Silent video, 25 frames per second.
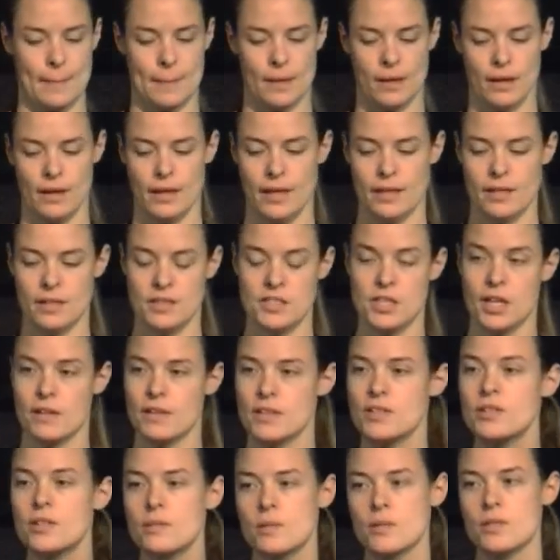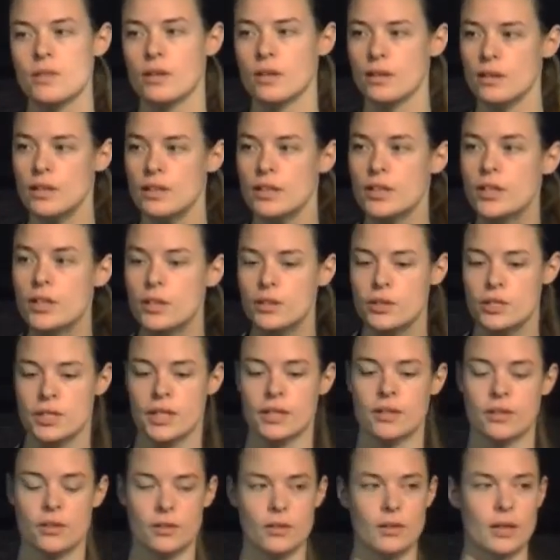All right? JavaScript's not
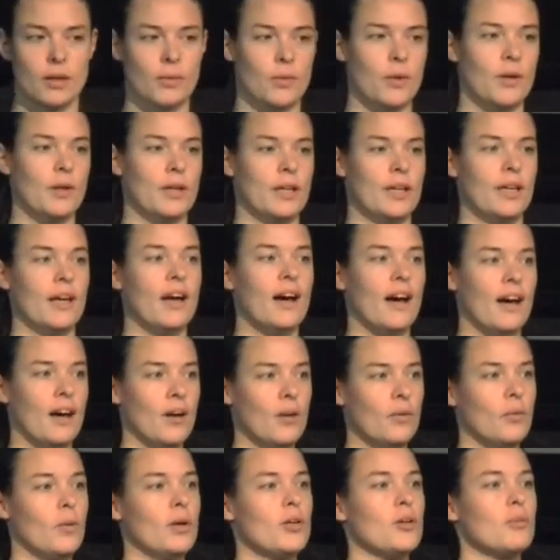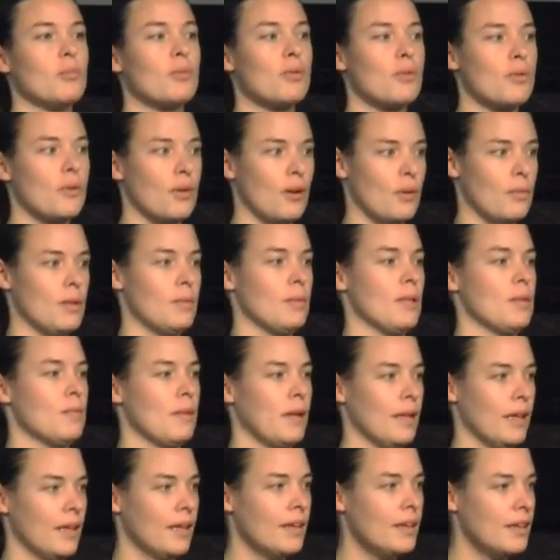hugely good at working out what you probably
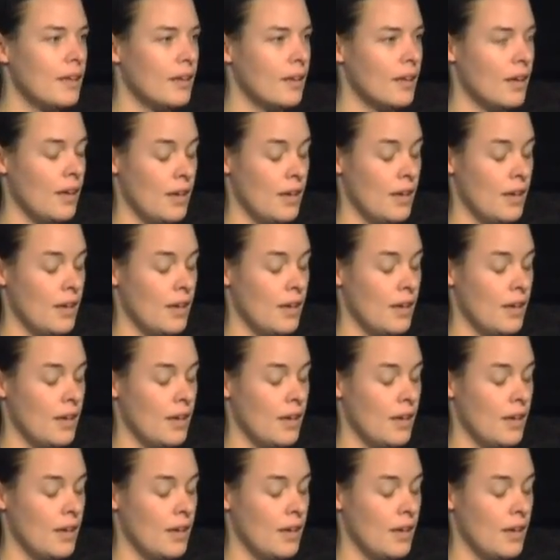meant,